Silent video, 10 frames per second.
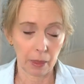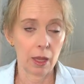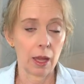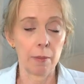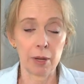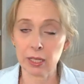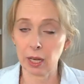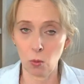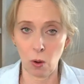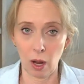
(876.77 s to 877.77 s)
And I'm going to
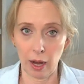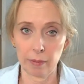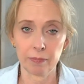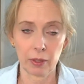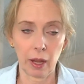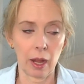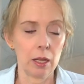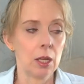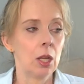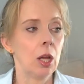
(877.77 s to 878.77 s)
tell you why.
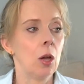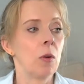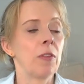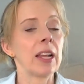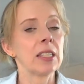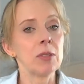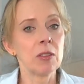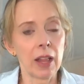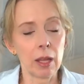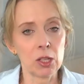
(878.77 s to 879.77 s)
Okay. We've had some
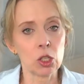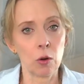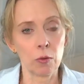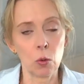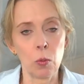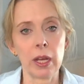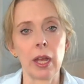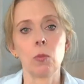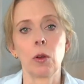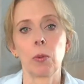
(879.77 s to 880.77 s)
developments over the
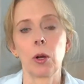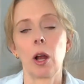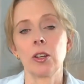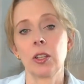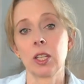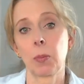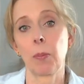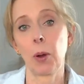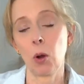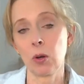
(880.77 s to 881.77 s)
weekend with regard to this
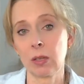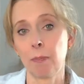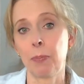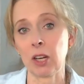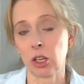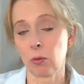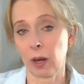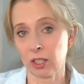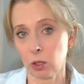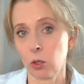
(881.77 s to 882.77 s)
proposed budget
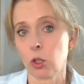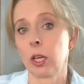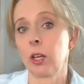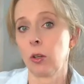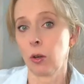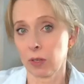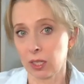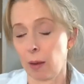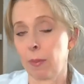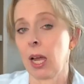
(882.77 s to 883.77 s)
resolution, that's
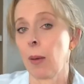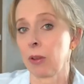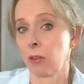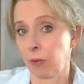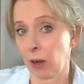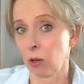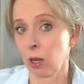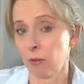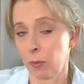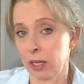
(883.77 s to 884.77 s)
coming up, or the federal
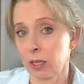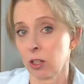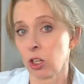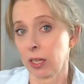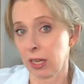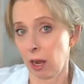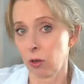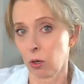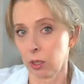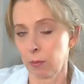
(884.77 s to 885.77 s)
government is going to shut down
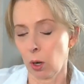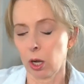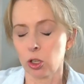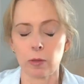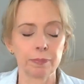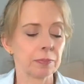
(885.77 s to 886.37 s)
in early March.